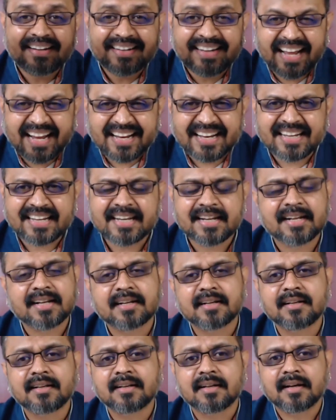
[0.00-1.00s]

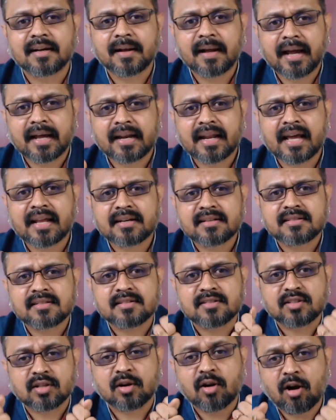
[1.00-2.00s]
technical
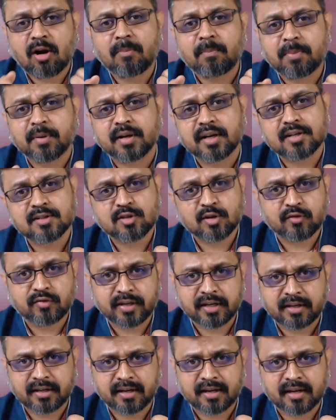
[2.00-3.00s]
analysis, the components of
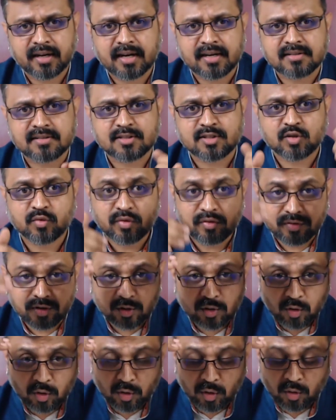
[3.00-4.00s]
technical analysis. We will
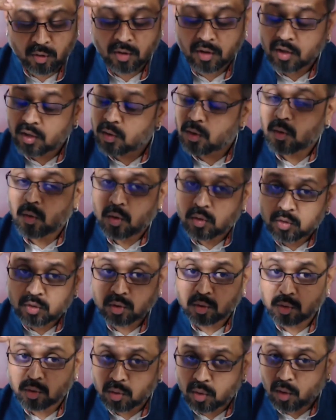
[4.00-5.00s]
go
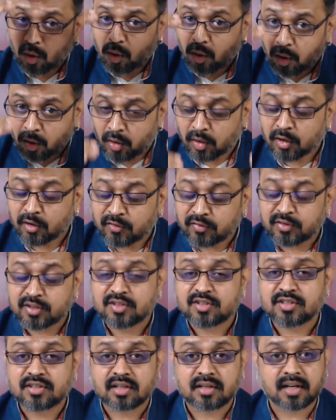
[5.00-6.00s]
through all of
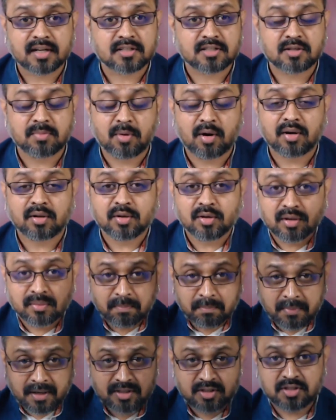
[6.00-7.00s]
this in the next module
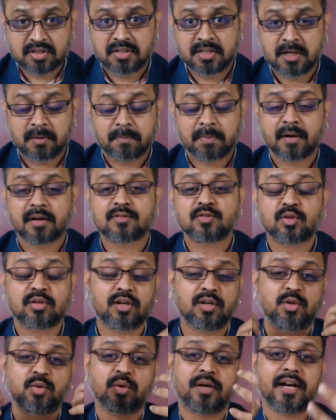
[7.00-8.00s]
much deeper so
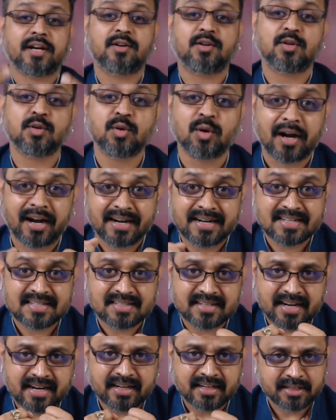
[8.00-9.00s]
that you get to
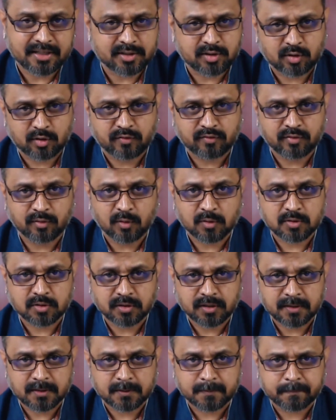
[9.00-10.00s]
understand each of those
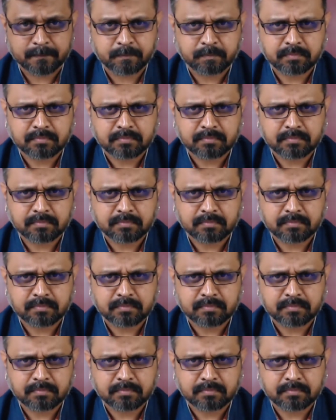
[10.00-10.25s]
things.